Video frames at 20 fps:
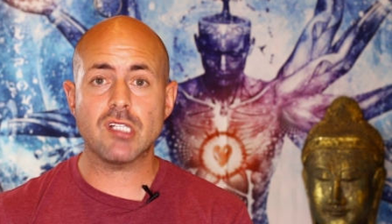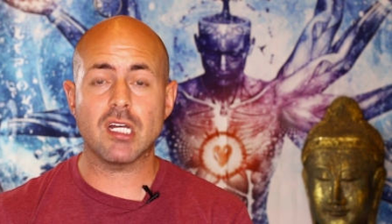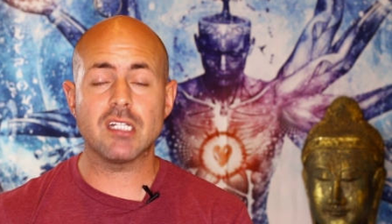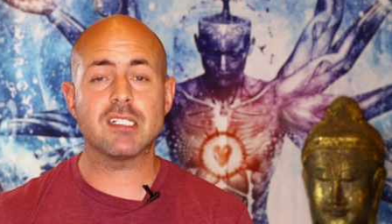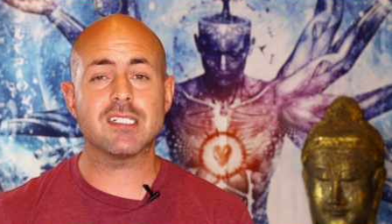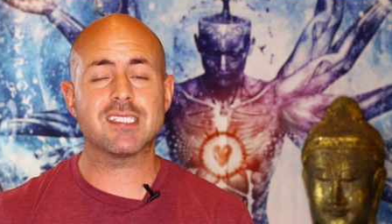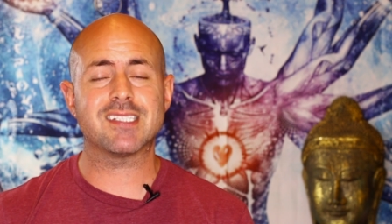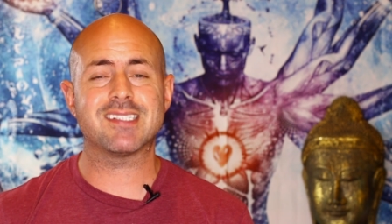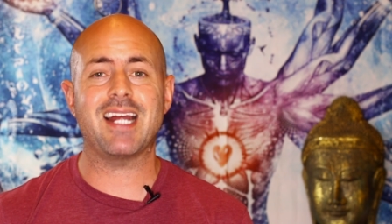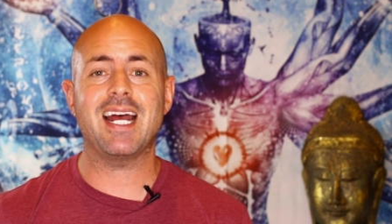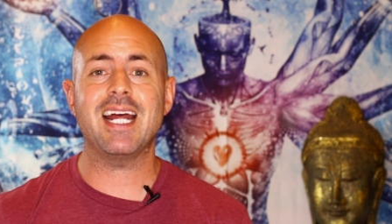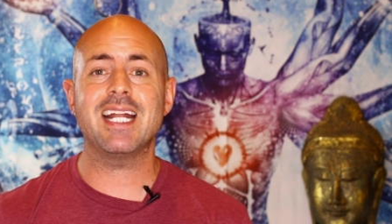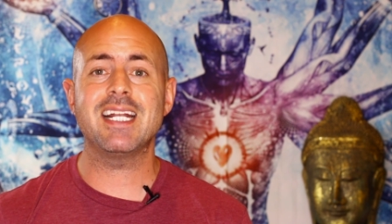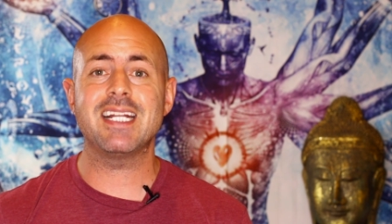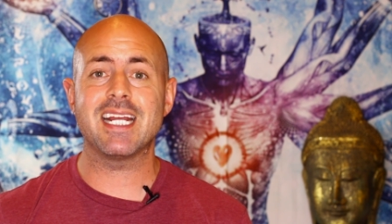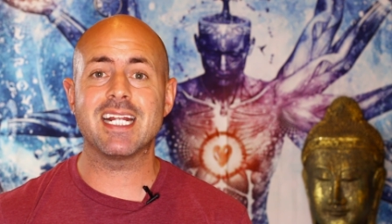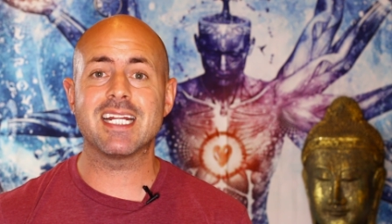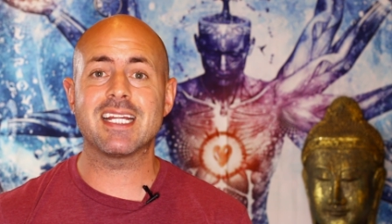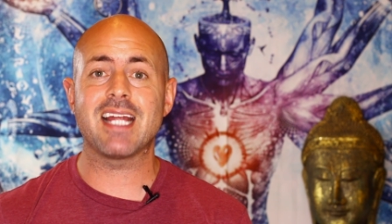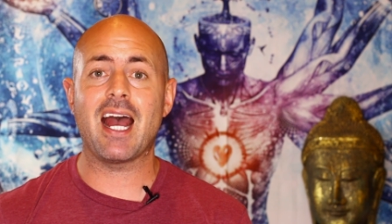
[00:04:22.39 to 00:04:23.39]

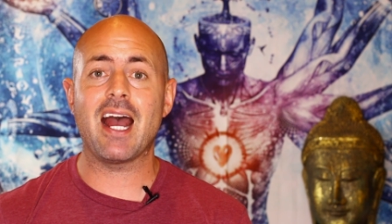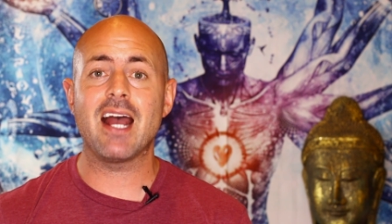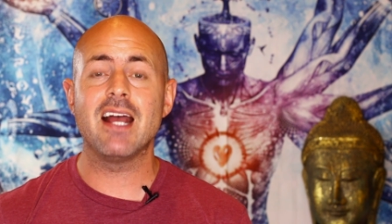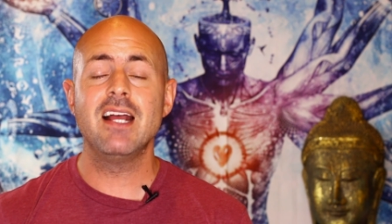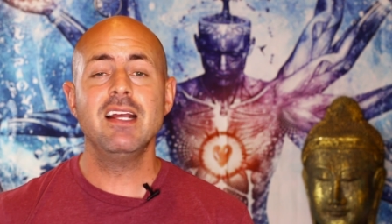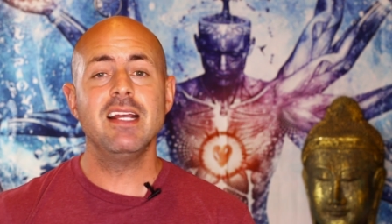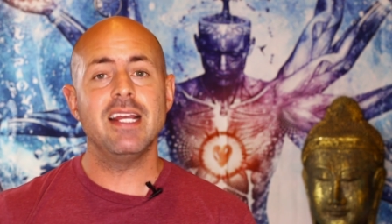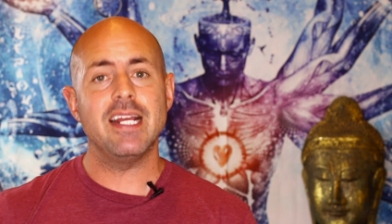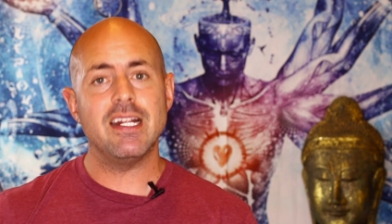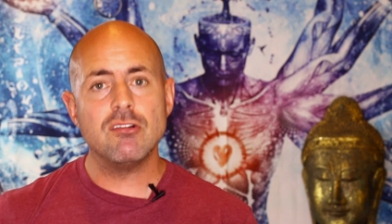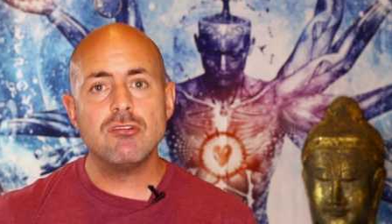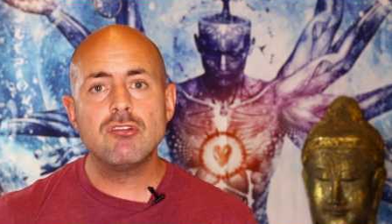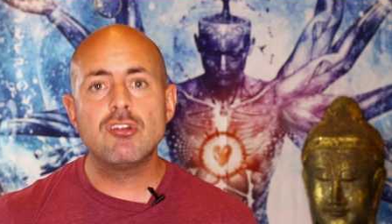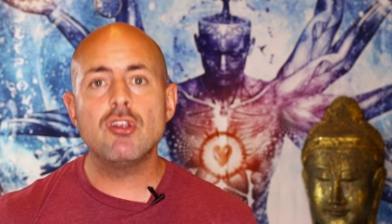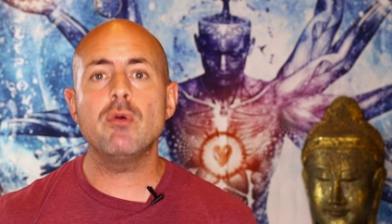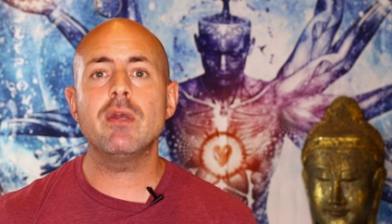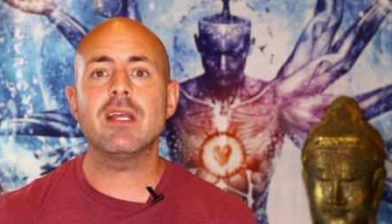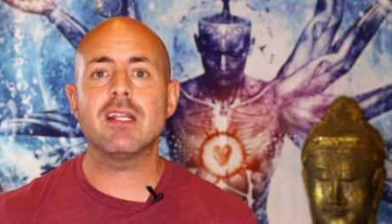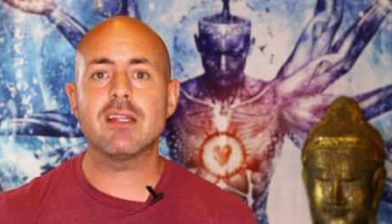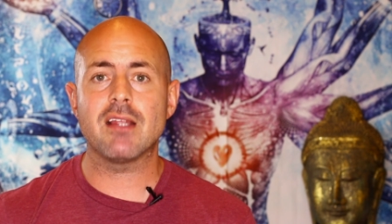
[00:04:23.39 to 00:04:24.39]
understanding that in
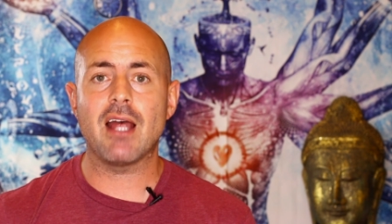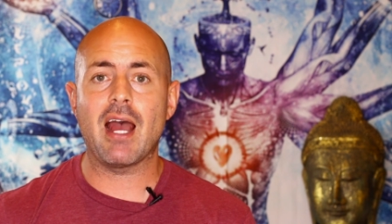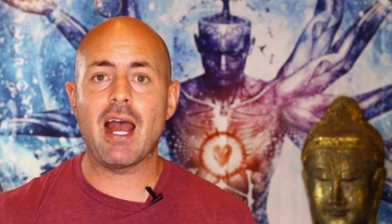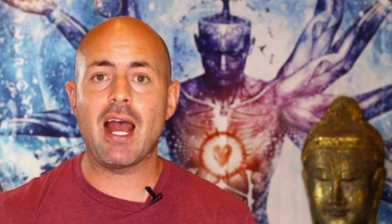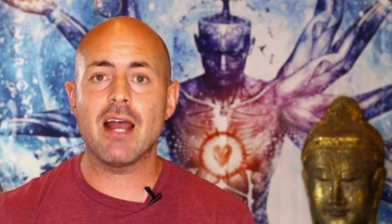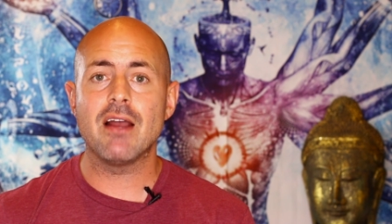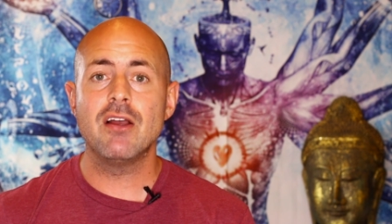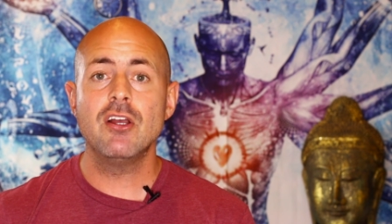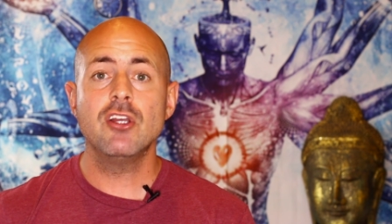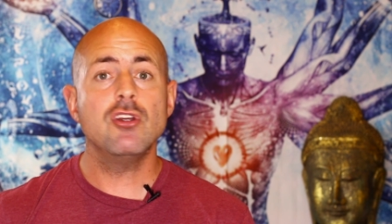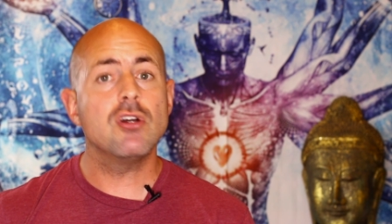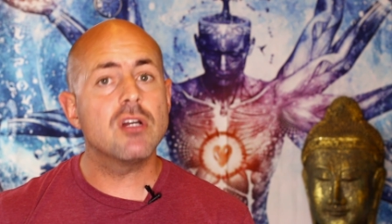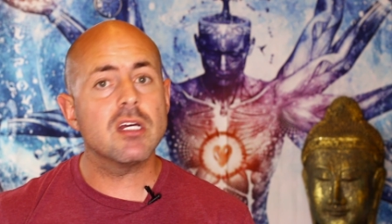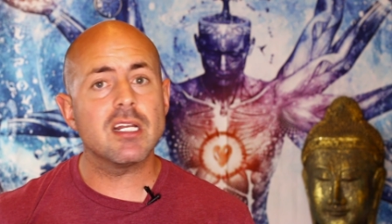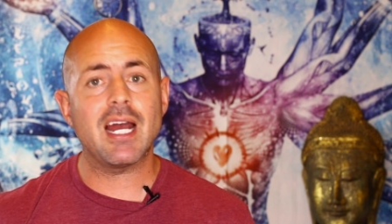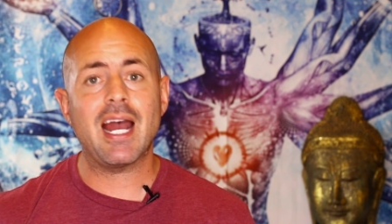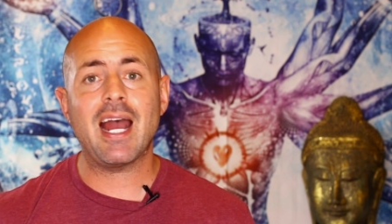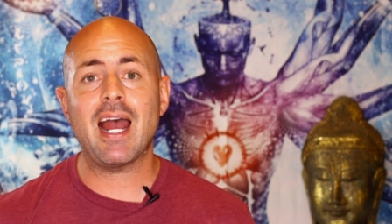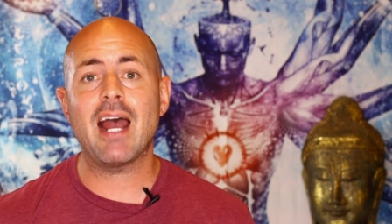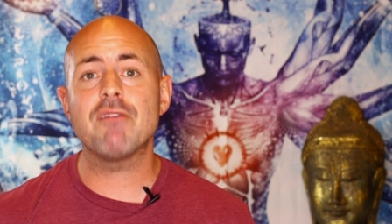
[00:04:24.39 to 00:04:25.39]
doing that, you're
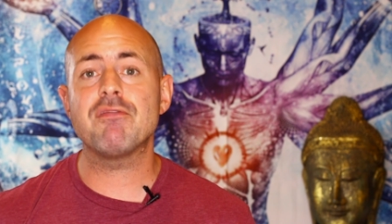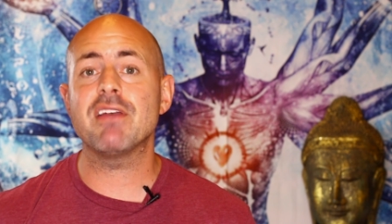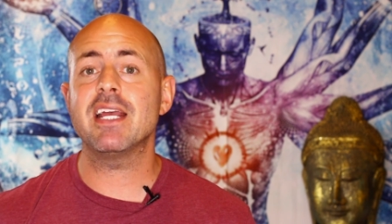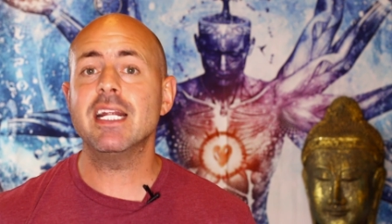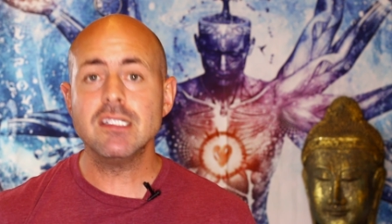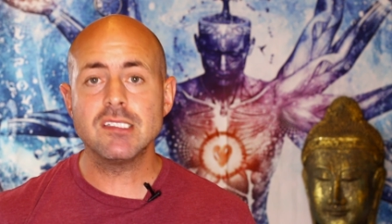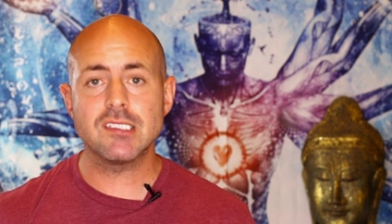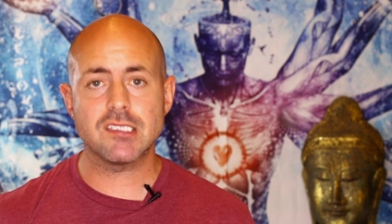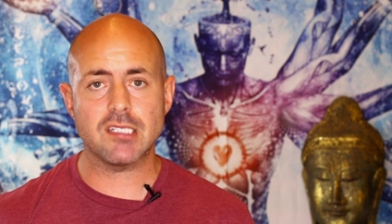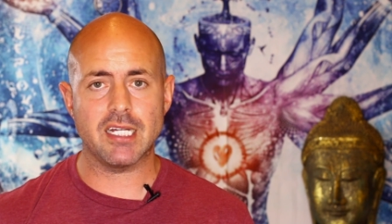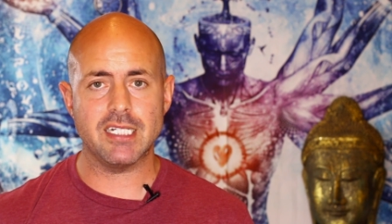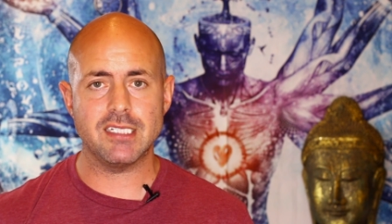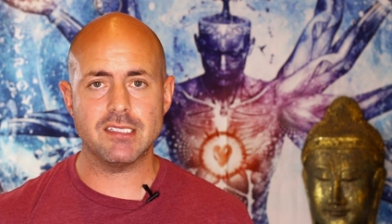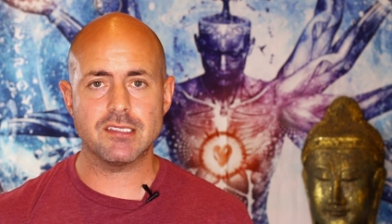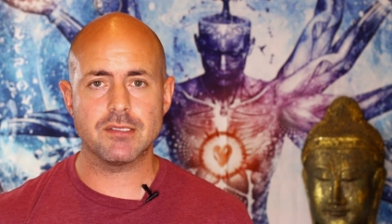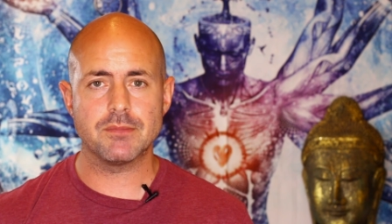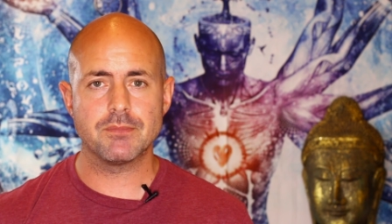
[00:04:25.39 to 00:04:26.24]
gonna have insight.